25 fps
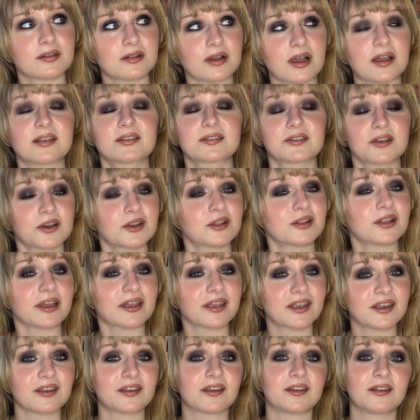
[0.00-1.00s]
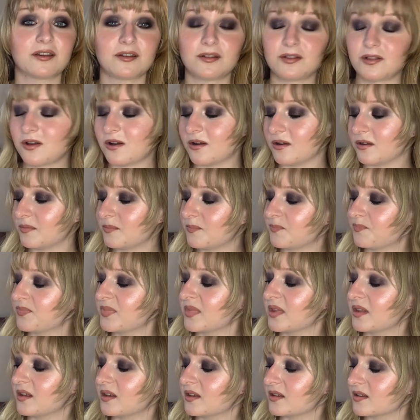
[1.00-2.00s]
started liking it a lot.
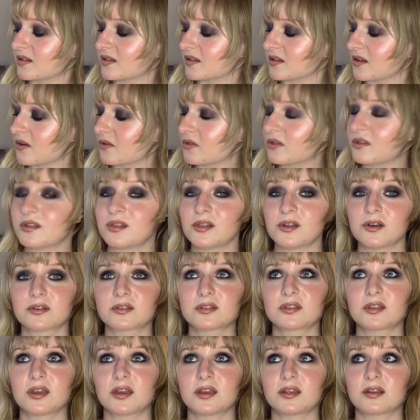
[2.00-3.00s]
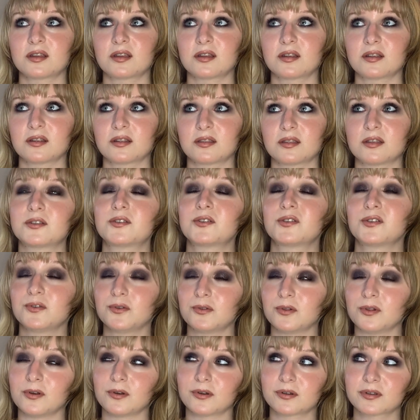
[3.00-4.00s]
So the 2
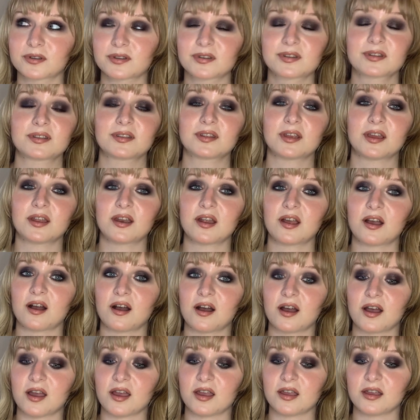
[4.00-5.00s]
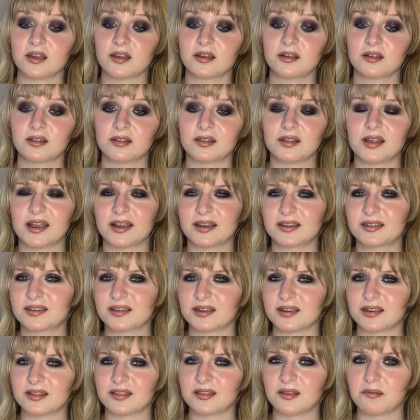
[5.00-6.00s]
looks that I liked
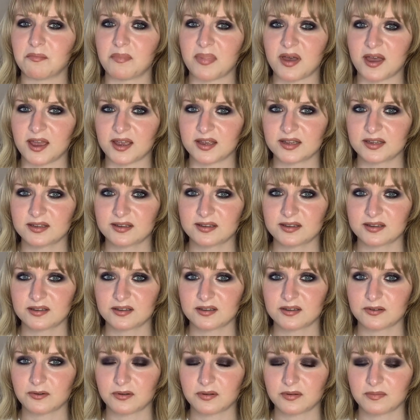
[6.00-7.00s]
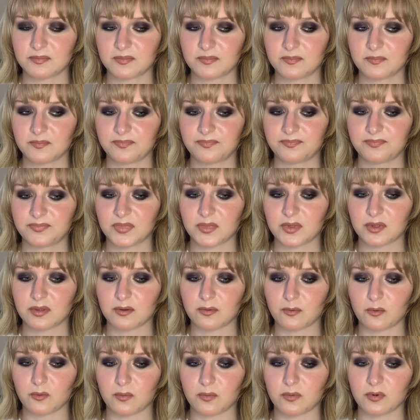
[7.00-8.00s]
it the best
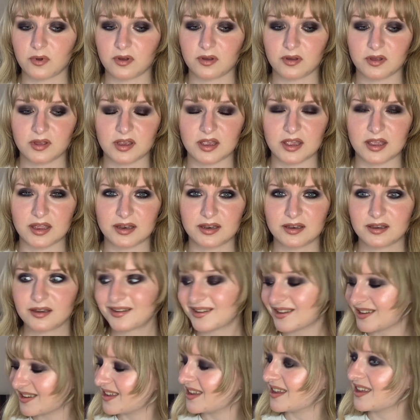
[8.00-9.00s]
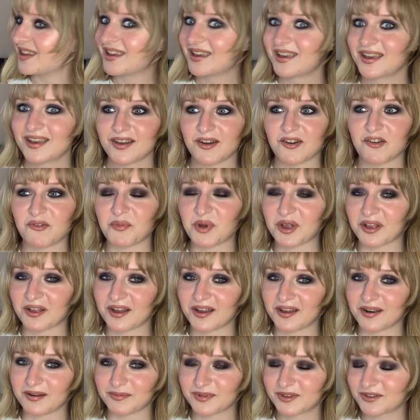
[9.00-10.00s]
in, oh my
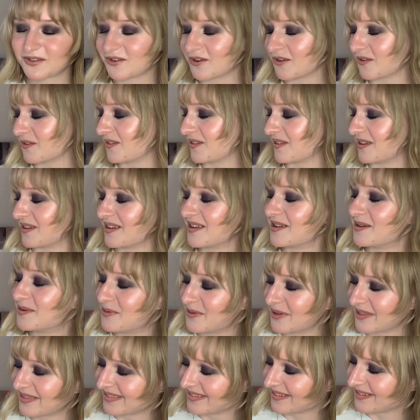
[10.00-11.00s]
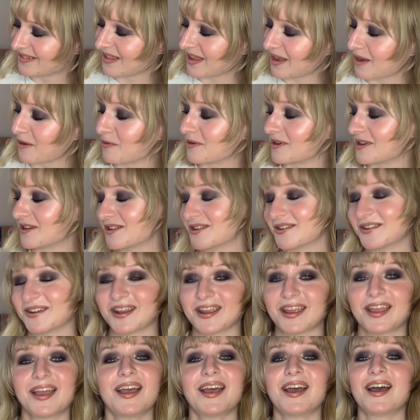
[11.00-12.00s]
god, I'm struggling with the language
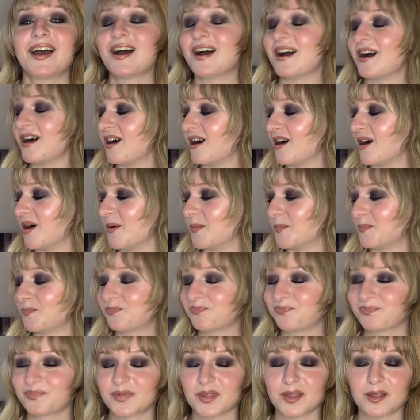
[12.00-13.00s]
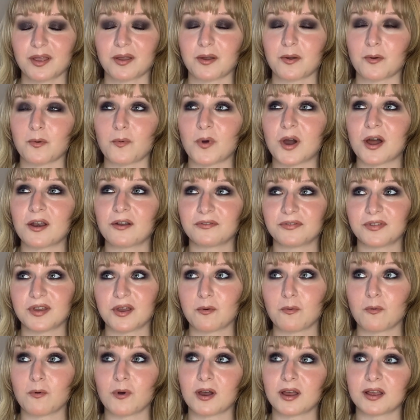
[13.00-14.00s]
today. One of
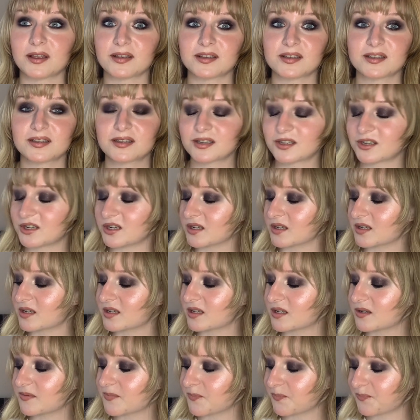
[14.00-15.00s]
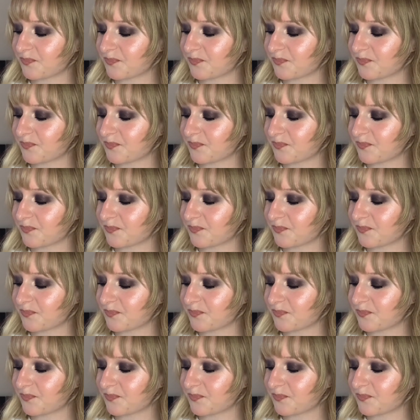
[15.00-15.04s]
them was just